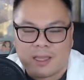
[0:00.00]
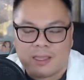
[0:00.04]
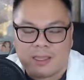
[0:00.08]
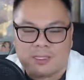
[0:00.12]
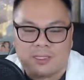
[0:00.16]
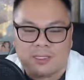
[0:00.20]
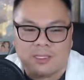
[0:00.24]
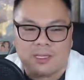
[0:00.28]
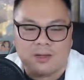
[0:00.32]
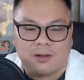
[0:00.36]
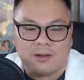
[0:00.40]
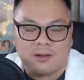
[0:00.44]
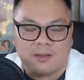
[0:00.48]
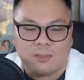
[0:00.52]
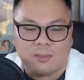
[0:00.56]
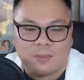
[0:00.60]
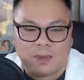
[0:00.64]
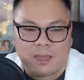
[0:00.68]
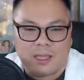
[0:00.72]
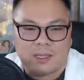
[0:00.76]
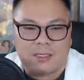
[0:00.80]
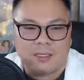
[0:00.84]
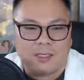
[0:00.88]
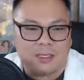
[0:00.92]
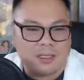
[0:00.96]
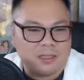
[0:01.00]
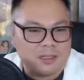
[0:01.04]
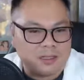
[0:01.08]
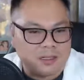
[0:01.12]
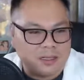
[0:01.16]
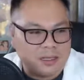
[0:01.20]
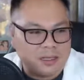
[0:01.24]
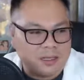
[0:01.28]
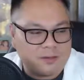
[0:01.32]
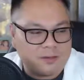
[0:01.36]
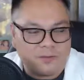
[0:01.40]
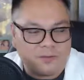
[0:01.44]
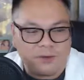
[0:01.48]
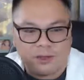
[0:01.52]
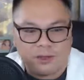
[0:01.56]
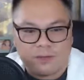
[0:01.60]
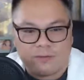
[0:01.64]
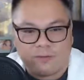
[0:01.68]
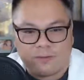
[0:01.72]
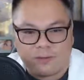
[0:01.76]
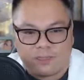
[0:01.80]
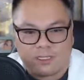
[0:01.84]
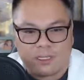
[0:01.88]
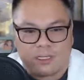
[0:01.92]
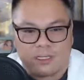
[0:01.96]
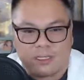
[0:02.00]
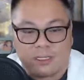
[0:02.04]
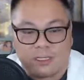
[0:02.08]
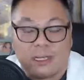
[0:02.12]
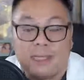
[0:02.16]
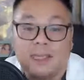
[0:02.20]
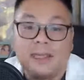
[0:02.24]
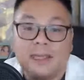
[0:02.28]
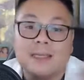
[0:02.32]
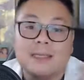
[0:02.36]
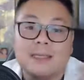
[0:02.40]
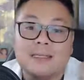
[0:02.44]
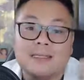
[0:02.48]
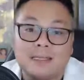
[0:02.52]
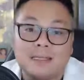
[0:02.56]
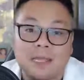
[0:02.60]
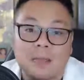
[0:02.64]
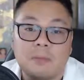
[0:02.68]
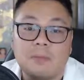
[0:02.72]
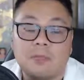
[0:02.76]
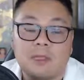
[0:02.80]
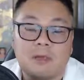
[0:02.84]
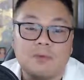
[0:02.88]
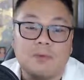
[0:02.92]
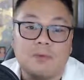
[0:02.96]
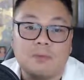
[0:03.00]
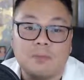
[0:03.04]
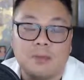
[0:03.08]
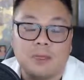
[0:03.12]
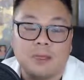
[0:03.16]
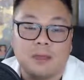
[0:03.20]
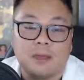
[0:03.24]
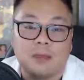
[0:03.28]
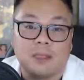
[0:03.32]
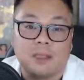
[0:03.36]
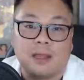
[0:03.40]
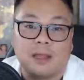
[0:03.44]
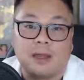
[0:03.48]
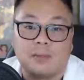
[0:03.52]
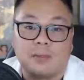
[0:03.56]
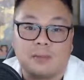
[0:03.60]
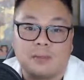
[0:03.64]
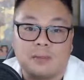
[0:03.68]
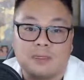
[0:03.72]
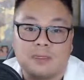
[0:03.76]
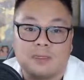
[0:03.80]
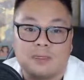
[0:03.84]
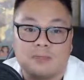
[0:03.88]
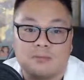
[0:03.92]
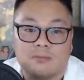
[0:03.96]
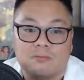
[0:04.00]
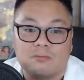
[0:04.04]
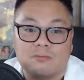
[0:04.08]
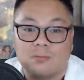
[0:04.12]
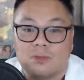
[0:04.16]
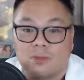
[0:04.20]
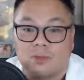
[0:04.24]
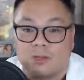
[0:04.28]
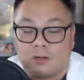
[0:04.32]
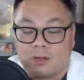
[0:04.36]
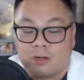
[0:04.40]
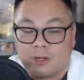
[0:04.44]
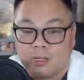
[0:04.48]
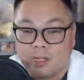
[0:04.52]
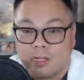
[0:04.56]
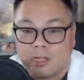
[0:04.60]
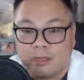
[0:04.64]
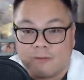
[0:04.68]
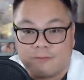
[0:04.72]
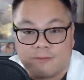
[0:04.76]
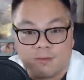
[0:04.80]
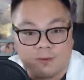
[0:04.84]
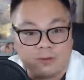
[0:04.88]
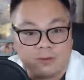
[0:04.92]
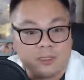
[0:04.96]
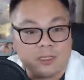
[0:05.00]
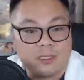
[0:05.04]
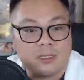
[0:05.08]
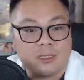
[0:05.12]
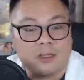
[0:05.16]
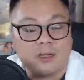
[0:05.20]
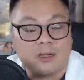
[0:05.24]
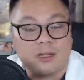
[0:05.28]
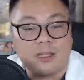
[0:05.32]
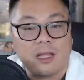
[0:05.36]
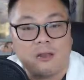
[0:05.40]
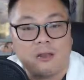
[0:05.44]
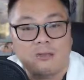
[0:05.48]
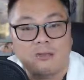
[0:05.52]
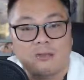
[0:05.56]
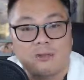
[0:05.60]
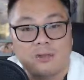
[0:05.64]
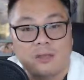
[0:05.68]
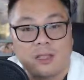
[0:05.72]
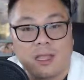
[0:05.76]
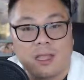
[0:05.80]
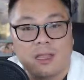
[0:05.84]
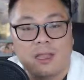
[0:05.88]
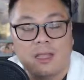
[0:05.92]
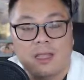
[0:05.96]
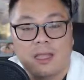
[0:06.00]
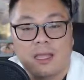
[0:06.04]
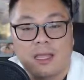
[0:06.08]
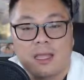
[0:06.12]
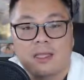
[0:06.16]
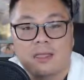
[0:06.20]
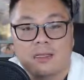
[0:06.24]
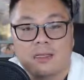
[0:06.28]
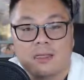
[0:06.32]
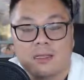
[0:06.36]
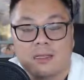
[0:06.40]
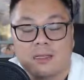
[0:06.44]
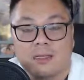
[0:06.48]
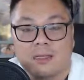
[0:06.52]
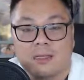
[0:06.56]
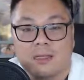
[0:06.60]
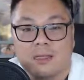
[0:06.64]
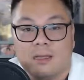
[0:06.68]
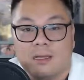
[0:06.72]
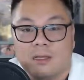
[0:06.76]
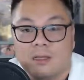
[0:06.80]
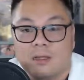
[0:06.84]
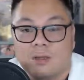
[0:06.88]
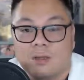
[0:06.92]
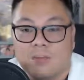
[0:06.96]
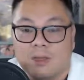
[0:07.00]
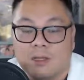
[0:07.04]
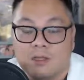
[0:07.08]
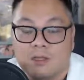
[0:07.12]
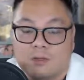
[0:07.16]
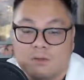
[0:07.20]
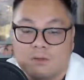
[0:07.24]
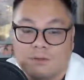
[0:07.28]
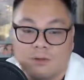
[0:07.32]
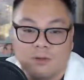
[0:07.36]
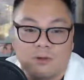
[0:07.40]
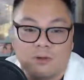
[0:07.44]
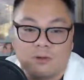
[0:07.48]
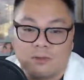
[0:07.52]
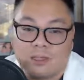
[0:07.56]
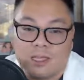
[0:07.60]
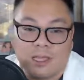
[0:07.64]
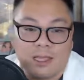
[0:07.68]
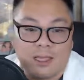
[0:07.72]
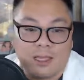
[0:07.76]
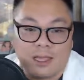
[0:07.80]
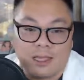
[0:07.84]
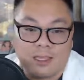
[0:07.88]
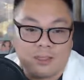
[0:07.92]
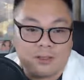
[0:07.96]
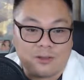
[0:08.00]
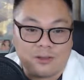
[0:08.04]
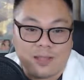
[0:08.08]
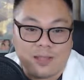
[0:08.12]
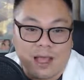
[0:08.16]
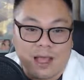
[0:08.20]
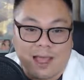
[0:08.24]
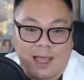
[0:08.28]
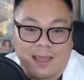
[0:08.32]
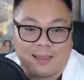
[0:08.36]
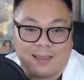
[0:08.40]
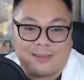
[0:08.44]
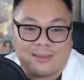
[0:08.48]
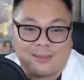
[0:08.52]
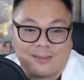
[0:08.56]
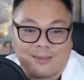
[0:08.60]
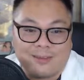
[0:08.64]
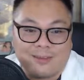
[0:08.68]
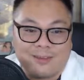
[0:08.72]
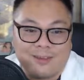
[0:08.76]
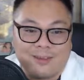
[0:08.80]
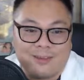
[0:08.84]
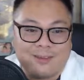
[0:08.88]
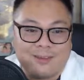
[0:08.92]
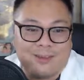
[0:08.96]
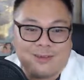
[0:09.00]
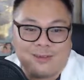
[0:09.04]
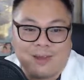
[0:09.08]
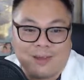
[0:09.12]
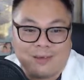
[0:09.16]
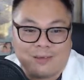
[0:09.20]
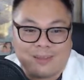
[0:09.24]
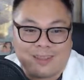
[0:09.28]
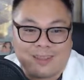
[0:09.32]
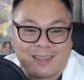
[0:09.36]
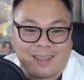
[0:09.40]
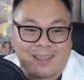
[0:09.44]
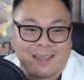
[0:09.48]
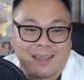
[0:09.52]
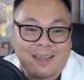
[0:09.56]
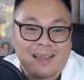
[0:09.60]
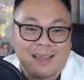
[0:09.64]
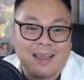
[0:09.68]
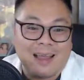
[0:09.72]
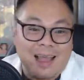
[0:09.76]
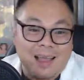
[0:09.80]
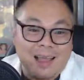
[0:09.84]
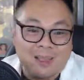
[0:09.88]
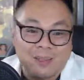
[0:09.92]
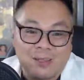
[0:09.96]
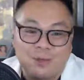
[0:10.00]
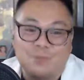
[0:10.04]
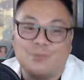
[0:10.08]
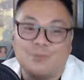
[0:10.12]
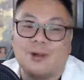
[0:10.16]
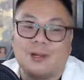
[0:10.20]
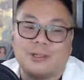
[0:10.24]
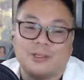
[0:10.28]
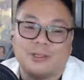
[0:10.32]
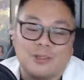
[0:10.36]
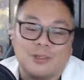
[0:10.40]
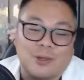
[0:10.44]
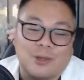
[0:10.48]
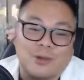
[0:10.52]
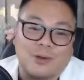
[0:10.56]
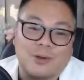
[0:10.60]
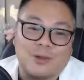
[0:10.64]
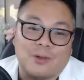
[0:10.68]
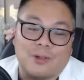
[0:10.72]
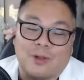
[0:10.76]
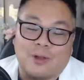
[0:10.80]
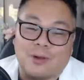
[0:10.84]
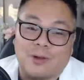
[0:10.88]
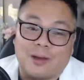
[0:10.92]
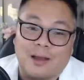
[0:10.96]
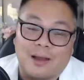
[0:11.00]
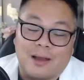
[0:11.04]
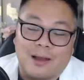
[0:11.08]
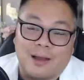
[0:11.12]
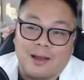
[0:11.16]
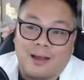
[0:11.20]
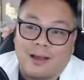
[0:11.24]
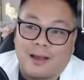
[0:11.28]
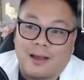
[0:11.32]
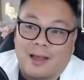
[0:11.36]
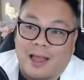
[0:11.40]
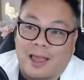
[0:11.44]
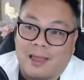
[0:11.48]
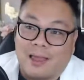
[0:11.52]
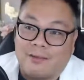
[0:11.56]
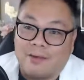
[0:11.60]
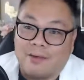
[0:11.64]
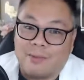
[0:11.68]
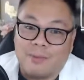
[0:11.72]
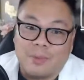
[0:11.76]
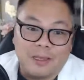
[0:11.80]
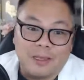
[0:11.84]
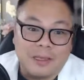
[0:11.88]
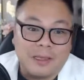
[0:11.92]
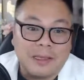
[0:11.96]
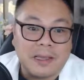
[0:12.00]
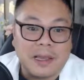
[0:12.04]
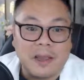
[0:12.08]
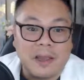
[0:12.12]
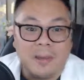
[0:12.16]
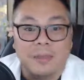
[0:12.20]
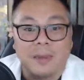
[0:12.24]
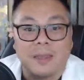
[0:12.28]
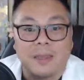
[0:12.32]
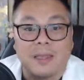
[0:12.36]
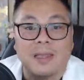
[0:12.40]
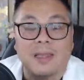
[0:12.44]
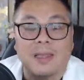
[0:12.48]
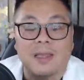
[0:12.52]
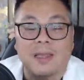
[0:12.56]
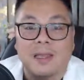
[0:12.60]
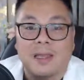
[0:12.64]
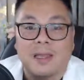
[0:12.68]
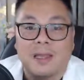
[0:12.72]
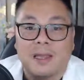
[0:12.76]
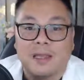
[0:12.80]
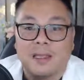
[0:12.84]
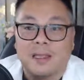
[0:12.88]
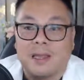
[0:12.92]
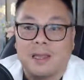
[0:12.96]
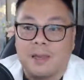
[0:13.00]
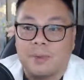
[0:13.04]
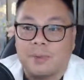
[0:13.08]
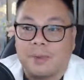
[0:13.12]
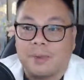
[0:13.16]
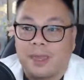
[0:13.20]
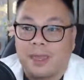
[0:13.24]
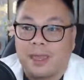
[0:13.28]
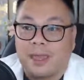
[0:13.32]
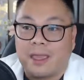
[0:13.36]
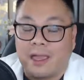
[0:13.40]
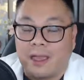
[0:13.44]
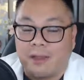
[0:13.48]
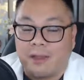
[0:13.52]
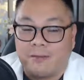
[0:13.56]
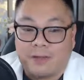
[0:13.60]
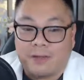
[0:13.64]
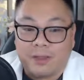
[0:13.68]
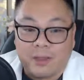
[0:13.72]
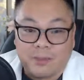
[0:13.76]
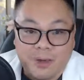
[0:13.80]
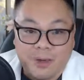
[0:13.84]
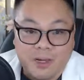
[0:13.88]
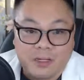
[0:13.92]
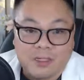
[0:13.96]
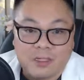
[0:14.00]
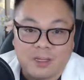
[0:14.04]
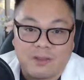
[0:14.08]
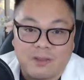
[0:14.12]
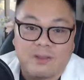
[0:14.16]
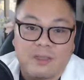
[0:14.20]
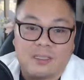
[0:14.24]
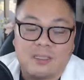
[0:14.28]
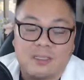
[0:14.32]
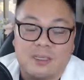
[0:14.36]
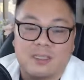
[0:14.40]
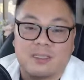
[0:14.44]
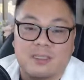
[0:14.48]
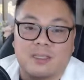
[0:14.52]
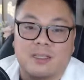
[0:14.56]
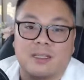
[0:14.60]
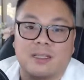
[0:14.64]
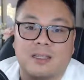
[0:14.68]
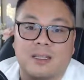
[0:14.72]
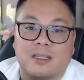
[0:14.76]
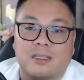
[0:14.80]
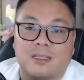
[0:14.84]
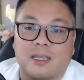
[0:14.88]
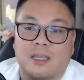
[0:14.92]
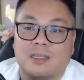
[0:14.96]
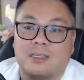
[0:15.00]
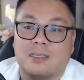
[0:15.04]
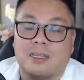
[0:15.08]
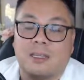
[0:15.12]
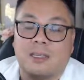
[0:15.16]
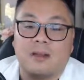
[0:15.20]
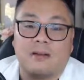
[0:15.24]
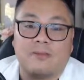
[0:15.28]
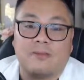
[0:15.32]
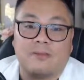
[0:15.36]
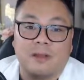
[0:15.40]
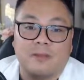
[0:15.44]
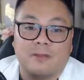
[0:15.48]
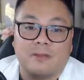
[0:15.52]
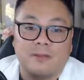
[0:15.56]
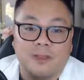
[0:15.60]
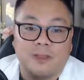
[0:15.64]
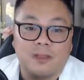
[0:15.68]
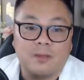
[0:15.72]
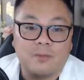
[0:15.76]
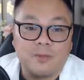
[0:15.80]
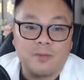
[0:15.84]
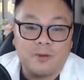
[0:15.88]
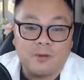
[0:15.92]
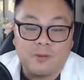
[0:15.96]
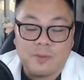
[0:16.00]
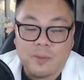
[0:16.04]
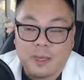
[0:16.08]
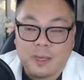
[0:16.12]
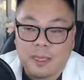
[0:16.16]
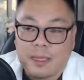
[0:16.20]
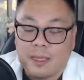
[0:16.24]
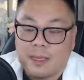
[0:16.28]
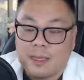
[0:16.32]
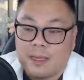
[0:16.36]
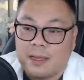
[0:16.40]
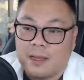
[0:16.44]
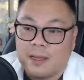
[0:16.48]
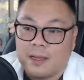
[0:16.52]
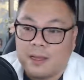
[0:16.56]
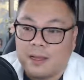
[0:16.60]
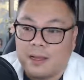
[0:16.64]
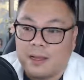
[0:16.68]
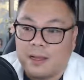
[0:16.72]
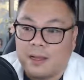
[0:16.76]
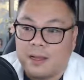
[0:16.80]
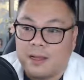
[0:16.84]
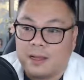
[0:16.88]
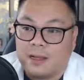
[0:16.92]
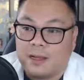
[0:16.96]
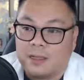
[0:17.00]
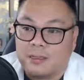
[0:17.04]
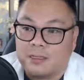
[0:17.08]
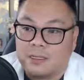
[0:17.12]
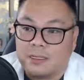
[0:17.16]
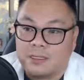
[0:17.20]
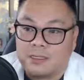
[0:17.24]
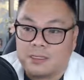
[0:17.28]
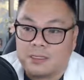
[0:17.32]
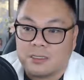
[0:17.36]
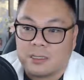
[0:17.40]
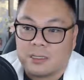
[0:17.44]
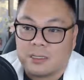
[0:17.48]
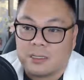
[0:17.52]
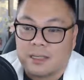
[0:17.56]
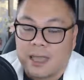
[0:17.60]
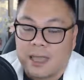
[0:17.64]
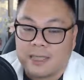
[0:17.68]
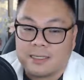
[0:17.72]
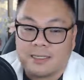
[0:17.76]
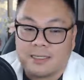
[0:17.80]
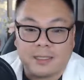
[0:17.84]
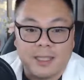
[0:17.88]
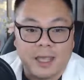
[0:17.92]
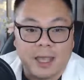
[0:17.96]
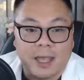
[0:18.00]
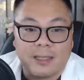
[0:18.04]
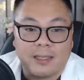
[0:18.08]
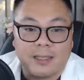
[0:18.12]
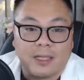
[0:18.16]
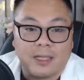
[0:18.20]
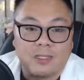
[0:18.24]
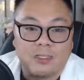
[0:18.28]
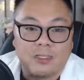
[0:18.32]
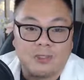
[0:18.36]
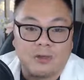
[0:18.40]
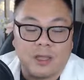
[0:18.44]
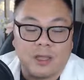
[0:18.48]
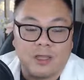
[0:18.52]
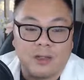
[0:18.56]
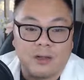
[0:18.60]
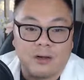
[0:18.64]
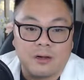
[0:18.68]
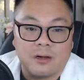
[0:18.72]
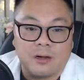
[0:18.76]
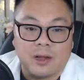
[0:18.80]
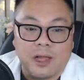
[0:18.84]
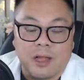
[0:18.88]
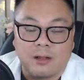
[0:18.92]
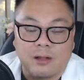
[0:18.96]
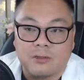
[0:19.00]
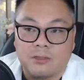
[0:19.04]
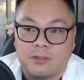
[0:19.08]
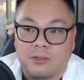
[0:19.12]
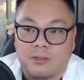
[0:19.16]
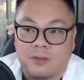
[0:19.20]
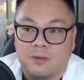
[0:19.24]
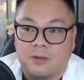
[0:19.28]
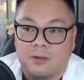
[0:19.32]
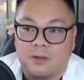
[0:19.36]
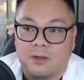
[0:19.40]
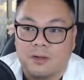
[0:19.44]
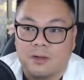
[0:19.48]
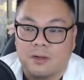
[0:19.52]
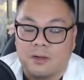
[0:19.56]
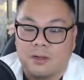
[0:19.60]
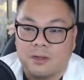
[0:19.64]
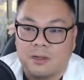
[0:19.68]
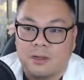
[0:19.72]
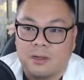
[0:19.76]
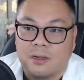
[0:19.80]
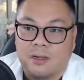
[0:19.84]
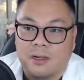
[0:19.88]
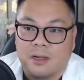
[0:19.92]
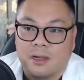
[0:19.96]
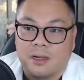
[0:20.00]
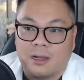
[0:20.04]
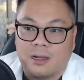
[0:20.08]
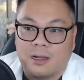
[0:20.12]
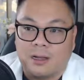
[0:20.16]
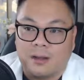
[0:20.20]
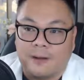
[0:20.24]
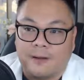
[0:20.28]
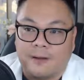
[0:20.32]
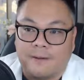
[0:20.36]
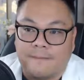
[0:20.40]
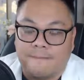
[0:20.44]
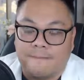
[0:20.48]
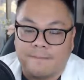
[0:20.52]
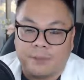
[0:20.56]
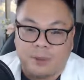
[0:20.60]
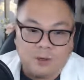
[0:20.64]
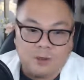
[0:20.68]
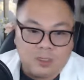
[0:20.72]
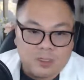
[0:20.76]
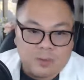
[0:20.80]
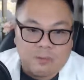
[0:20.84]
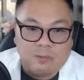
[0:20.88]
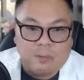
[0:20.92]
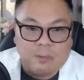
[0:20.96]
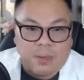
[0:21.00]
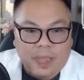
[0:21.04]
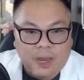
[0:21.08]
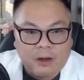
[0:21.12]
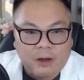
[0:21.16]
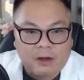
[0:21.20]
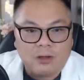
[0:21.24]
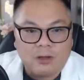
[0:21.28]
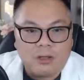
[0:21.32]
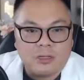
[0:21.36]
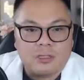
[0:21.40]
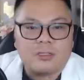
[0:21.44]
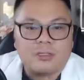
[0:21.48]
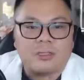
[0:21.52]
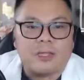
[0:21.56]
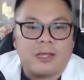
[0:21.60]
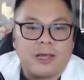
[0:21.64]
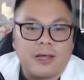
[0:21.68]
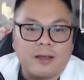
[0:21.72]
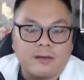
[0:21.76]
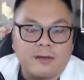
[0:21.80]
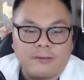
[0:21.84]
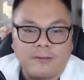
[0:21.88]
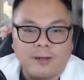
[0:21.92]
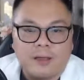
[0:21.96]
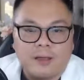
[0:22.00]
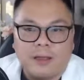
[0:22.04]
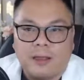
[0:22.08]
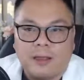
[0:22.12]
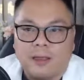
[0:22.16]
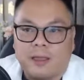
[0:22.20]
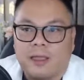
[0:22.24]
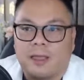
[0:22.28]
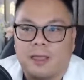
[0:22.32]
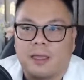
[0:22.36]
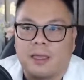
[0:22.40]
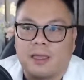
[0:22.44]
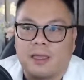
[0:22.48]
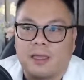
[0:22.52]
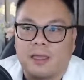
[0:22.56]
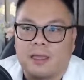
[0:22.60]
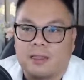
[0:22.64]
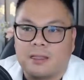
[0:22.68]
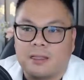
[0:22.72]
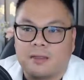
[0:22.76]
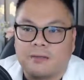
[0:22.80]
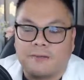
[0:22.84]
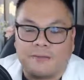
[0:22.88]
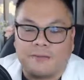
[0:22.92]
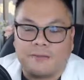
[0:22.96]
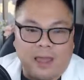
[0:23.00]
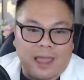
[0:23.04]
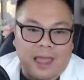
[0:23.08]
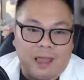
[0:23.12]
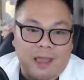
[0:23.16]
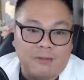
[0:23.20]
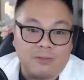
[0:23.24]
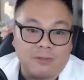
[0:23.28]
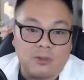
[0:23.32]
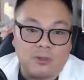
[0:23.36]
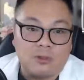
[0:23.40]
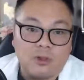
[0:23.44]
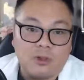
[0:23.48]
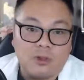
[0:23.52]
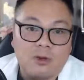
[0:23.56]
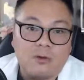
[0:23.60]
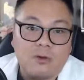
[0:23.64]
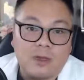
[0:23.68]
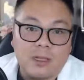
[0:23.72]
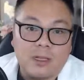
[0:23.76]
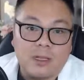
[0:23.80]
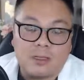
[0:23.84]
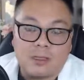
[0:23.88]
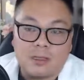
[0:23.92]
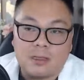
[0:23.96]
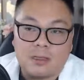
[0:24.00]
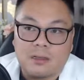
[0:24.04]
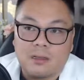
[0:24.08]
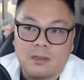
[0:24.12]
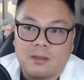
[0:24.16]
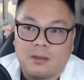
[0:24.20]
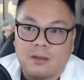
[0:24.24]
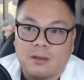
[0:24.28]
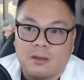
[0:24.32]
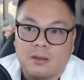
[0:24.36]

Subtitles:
patient. If you're the physician. Same thing with being a therapist. If you just learn how to delegate, because if you don't delegate, you die. You do everything. I do Bert too. I have a billing company that I pay. I have an administrative assistant that takes care of everything for me. Just last night, I trained her how to do some payroll stuff. And if I have to do it,